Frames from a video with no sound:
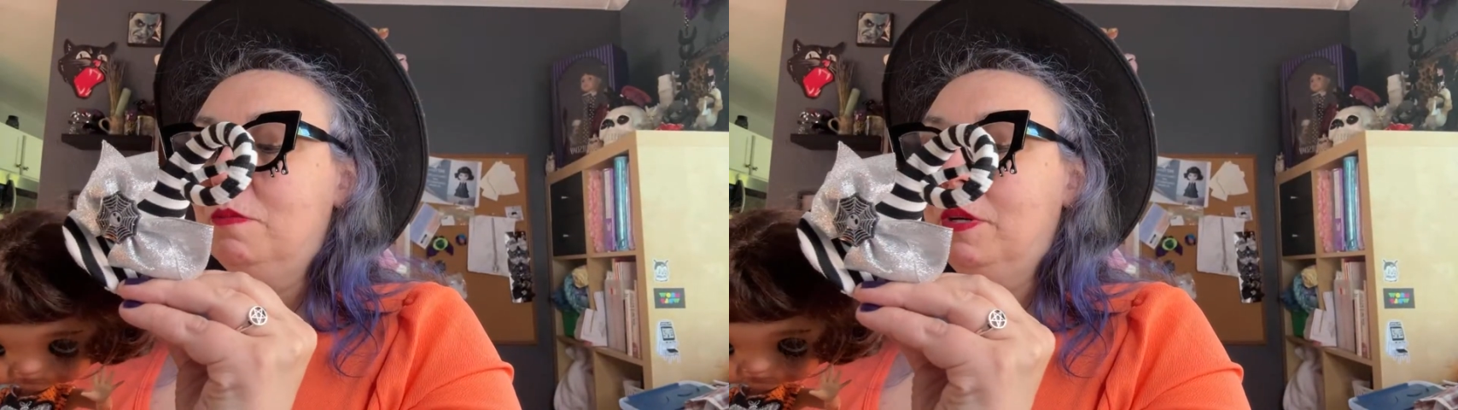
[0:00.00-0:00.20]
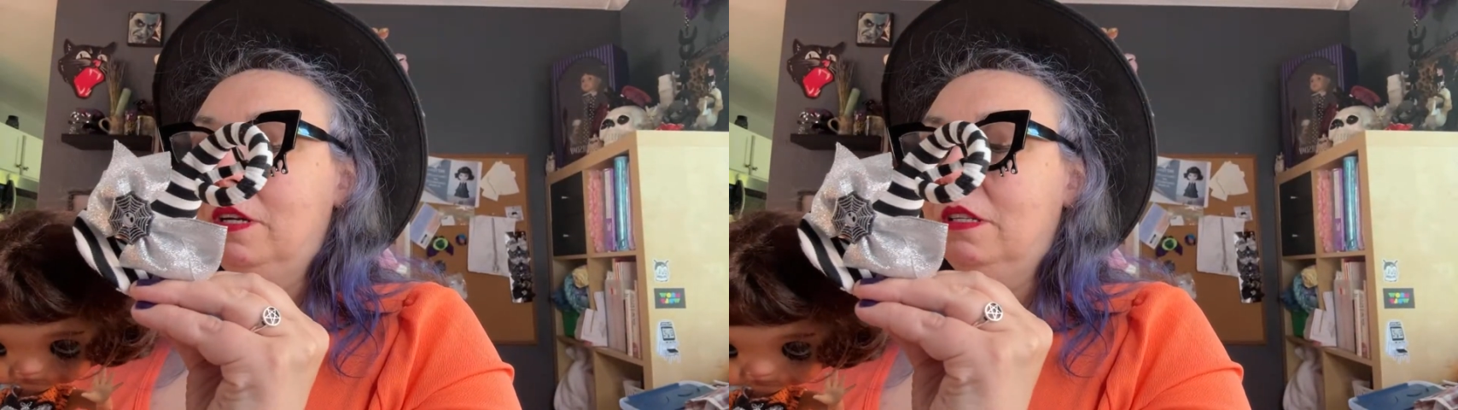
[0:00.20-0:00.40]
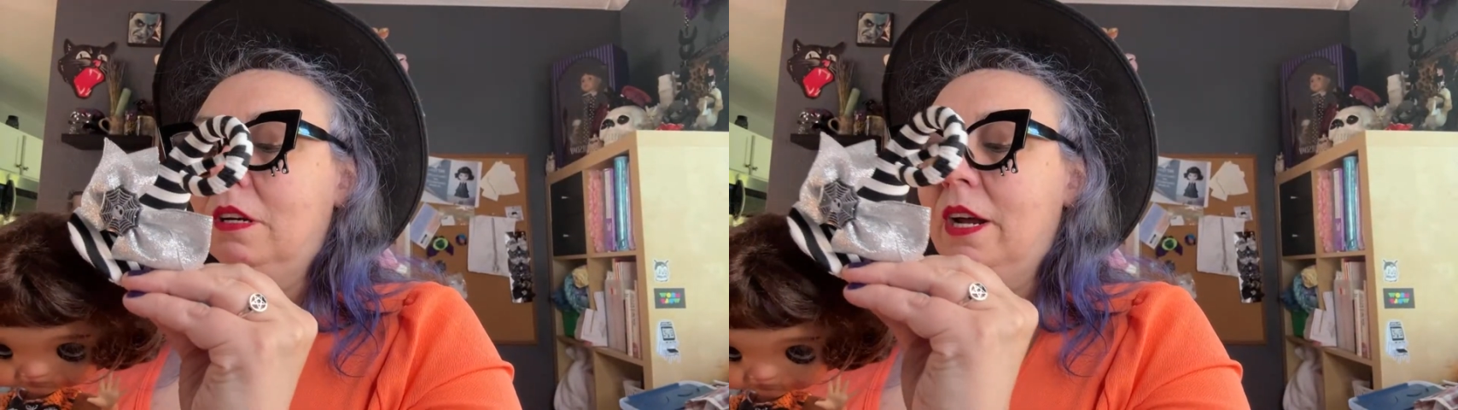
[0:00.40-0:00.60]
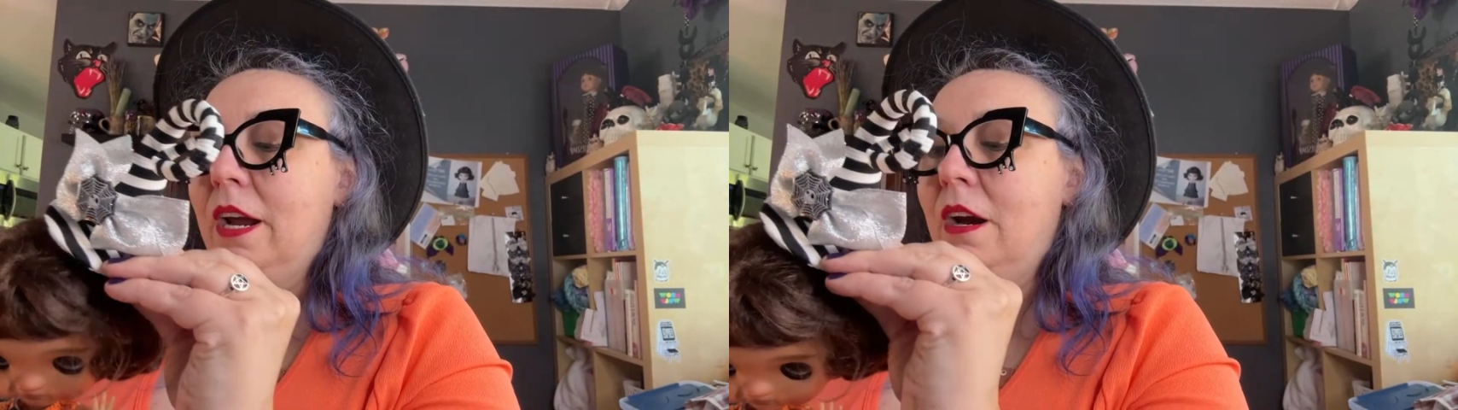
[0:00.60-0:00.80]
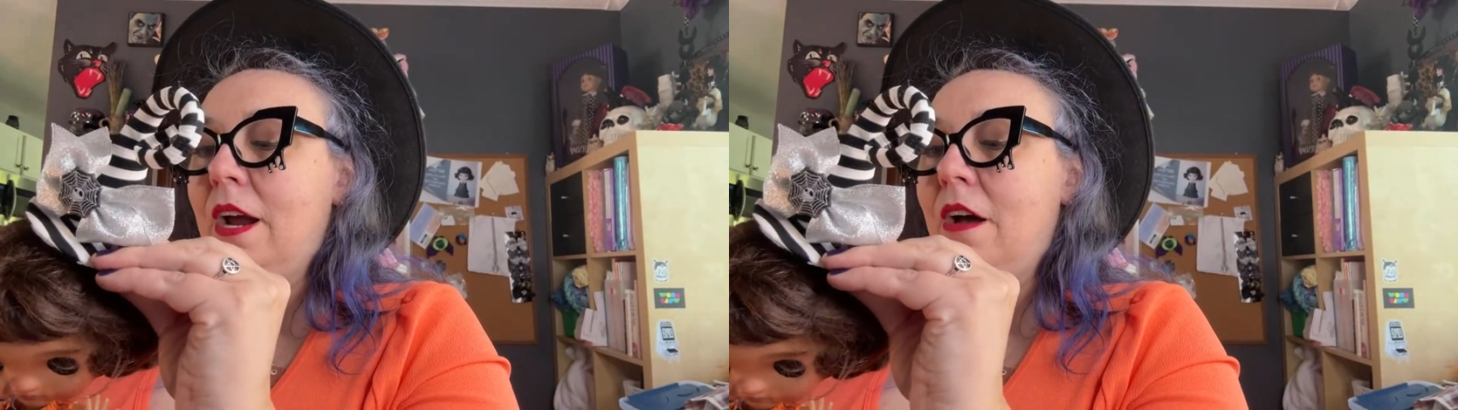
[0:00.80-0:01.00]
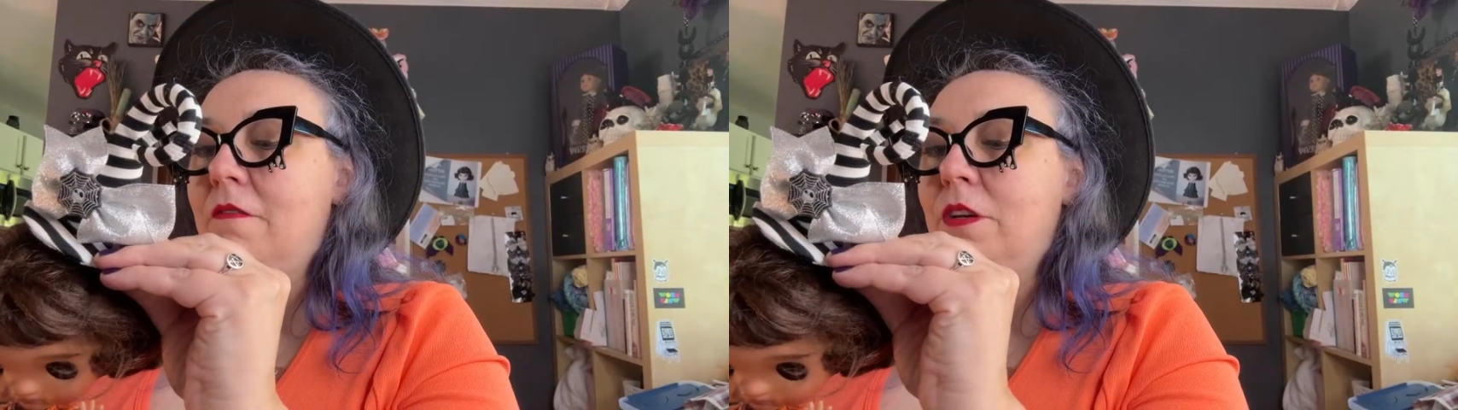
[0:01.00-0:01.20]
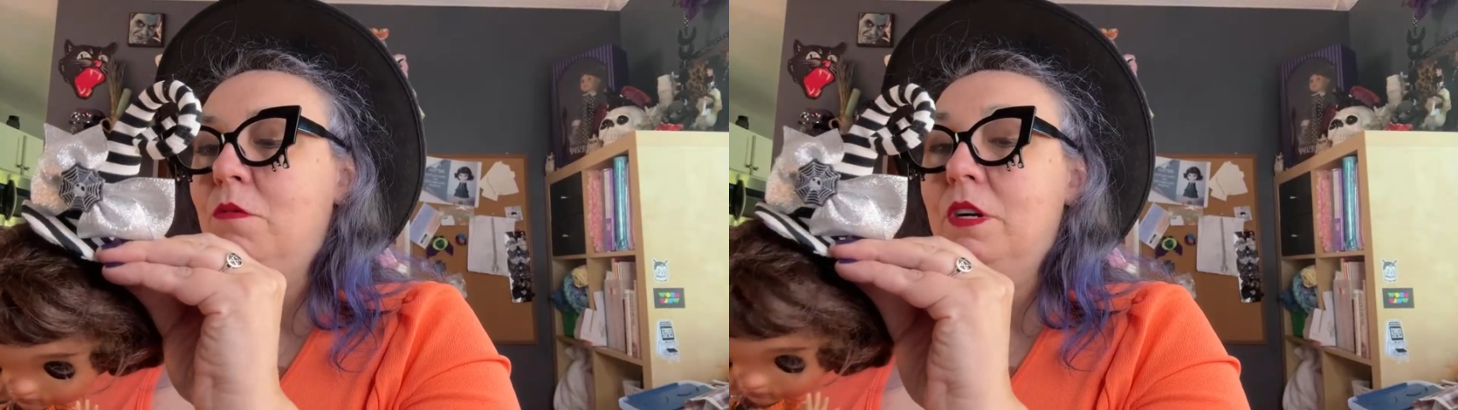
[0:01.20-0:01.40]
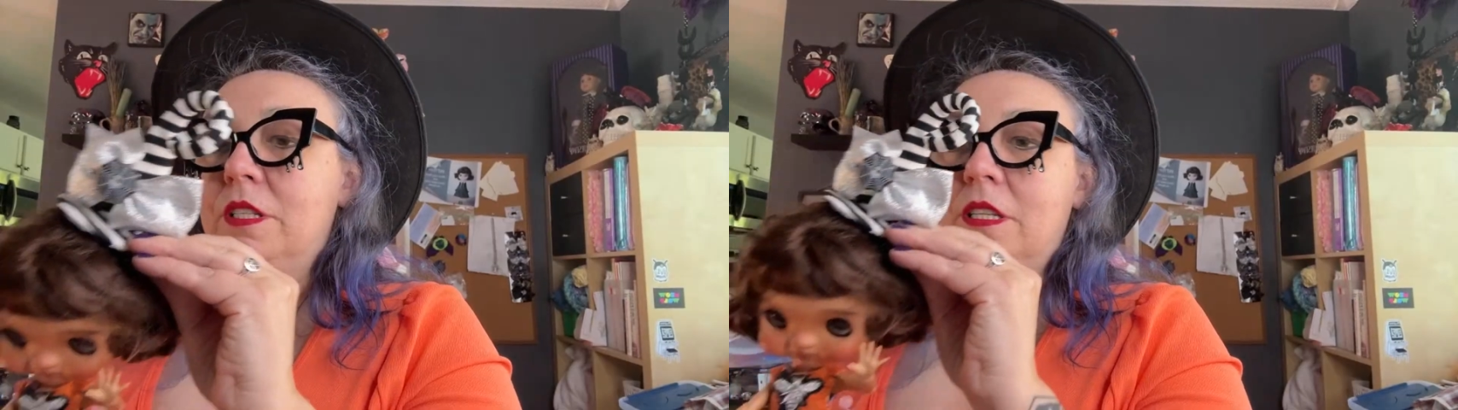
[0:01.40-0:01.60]
put it in their hair however you
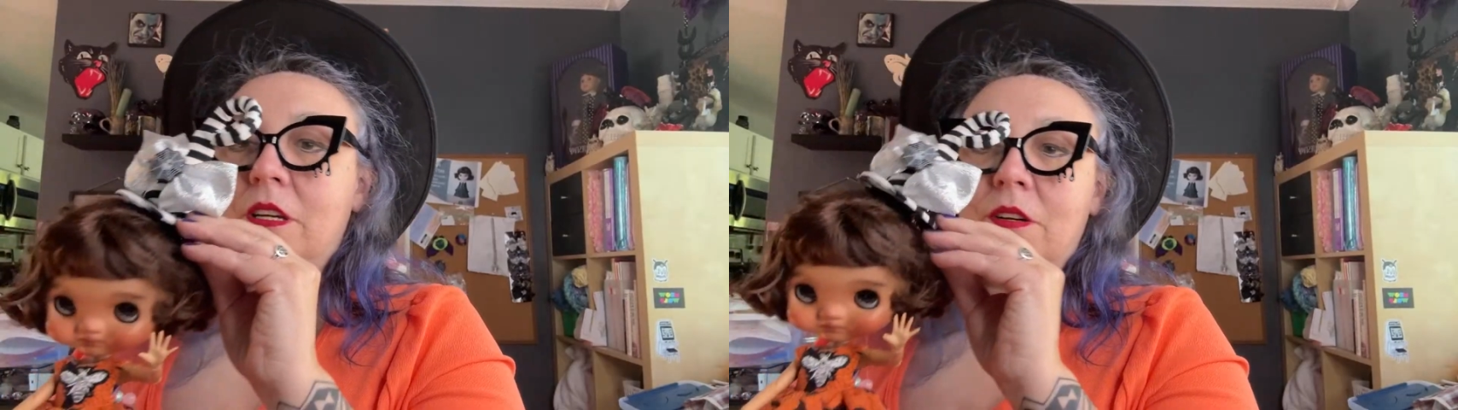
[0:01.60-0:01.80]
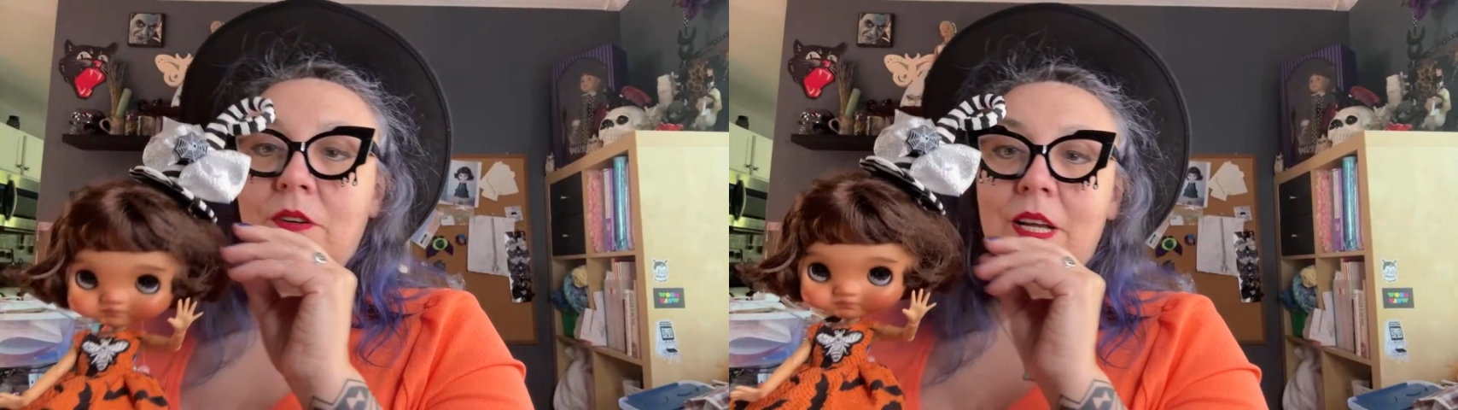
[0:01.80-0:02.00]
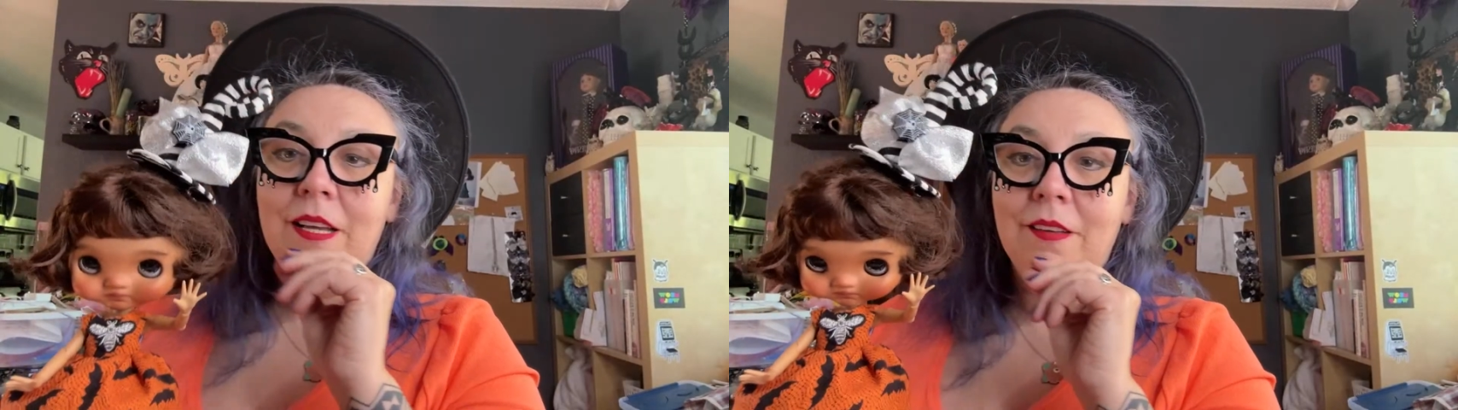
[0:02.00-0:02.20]
want to.